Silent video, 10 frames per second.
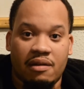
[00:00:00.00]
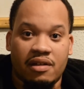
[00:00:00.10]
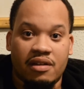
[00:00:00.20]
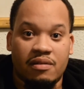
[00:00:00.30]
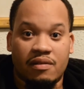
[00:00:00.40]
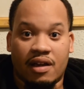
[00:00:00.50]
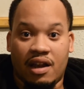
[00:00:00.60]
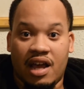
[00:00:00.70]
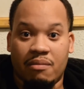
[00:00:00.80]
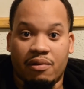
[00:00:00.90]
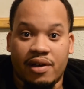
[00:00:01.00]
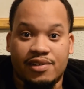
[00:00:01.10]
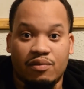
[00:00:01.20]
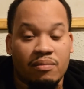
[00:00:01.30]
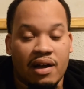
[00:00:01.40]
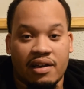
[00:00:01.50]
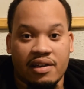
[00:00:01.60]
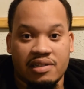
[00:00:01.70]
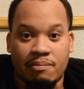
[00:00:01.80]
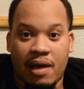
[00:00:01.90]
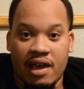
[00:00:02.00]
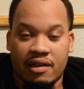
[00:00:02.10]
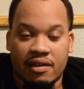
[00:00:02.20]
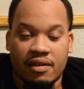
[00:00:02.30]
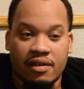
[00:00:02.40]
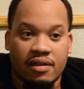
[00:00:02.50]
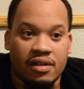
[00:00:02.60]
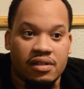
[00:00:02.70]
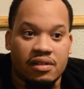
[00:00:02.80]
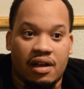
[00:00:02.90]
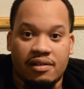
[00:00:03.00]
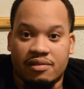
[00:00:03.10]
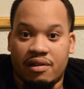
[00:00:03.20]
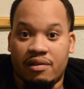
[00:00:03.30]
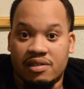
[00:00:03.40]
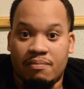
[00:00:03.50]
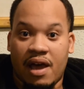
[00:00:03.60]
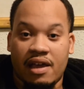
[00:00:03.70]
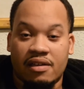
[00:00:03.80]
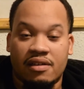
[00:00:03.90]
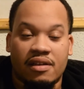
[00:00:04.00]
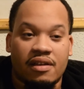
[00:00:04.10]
I did the collaboration with my cousin Micah, also known as Mike.